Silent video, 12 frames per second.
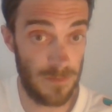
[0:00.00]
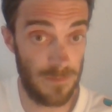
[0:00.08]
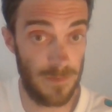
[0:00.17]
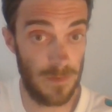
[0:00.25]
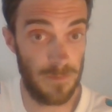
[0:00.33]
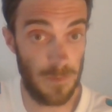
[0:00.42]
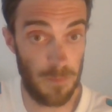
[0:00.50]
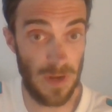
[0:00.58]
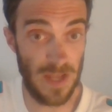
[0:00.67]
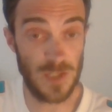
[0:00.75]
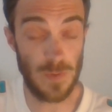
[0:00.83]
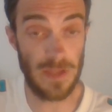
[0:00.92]
for
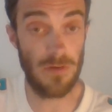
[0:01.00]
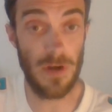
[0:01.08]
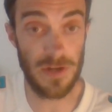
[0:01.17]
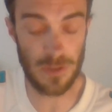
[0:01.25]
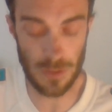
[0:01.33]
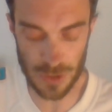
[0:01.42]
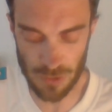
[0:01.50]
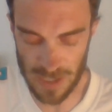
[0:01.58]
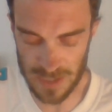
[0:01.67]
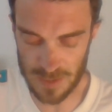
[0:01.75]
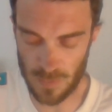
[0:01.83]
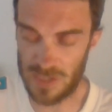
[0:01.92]
players when they're under
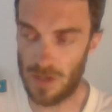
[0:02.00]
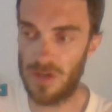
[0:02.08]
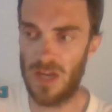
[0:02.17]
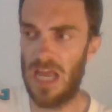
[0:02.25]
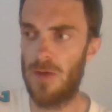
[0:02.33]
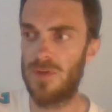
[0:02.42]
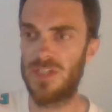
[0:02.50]
contract. We don't know how